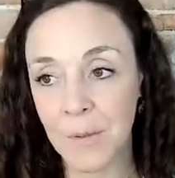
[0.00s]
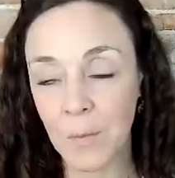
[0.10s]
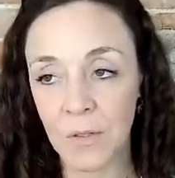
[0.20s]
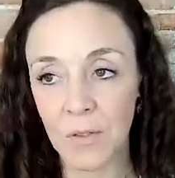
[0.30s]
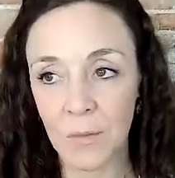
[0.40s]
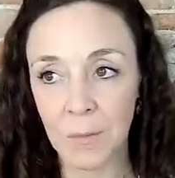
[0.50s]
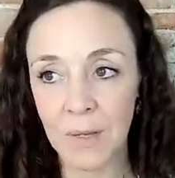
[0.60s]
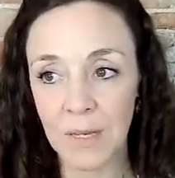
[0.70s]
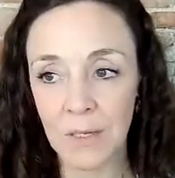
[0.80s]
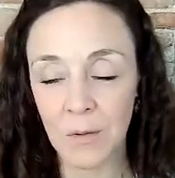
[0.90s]
You
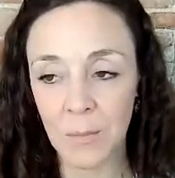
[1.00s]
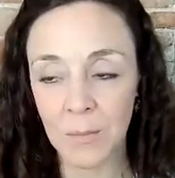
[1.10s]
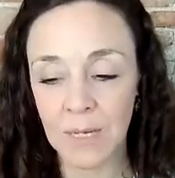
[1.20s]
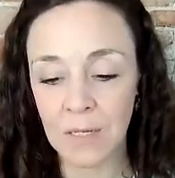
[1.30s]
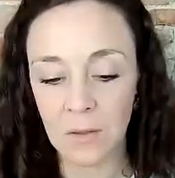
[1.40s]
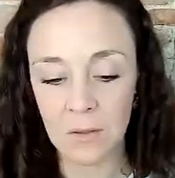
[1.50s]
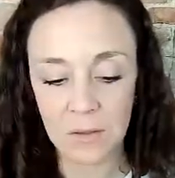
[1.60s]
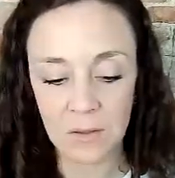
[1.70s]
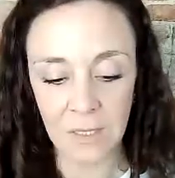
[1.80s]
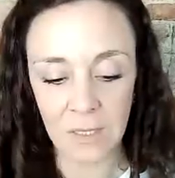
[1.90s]
may or may
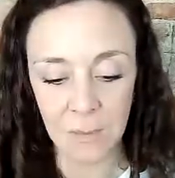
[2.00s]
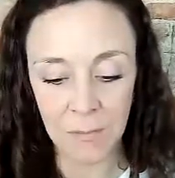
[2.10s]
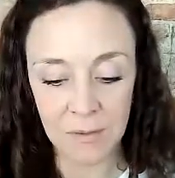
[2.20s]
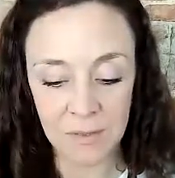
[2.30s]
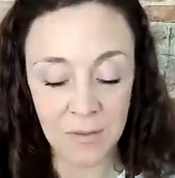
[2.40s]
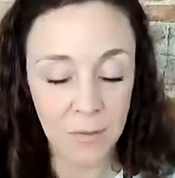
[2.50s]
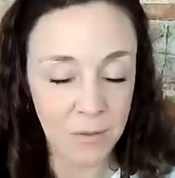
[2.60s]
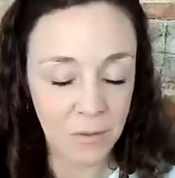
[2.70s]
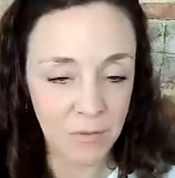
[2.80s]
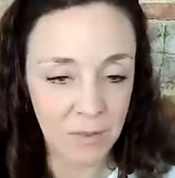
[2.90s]
not suffer in
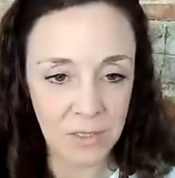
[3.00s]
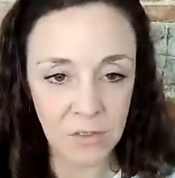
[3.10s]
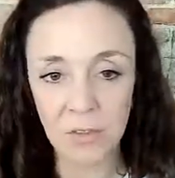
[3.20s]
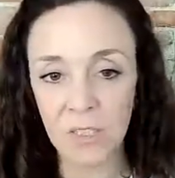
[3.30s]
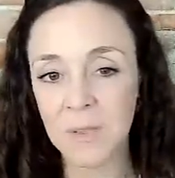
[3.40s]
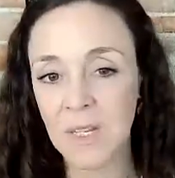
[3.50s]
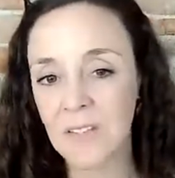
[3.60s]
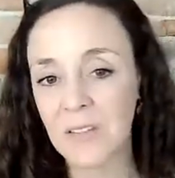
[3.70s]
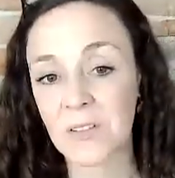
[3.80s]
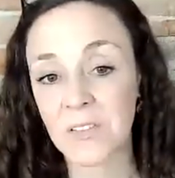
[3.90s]
your relationships.
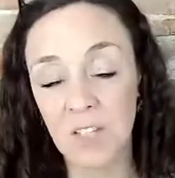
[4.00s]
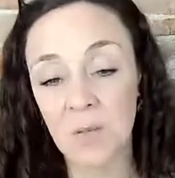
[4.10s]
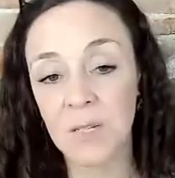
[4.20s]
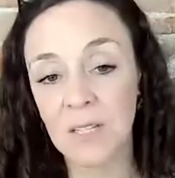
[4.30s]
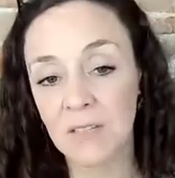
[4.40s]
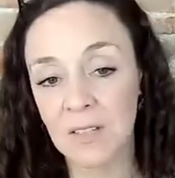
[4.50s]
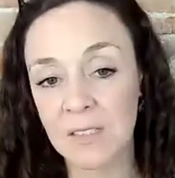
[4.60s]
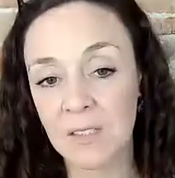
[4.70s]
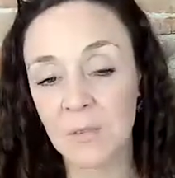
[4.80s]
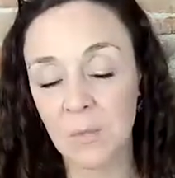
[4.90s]
There are so many
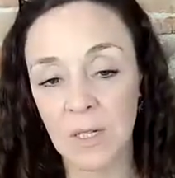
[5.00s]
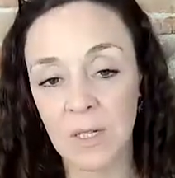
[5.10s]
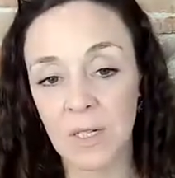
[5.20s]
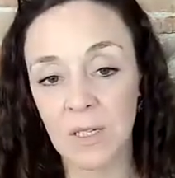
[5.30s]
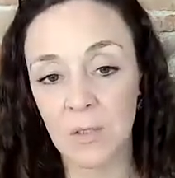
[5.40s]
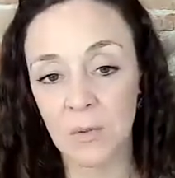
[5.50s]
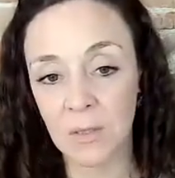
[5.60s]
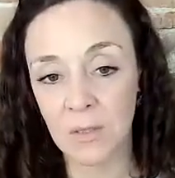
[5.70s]
reasons why you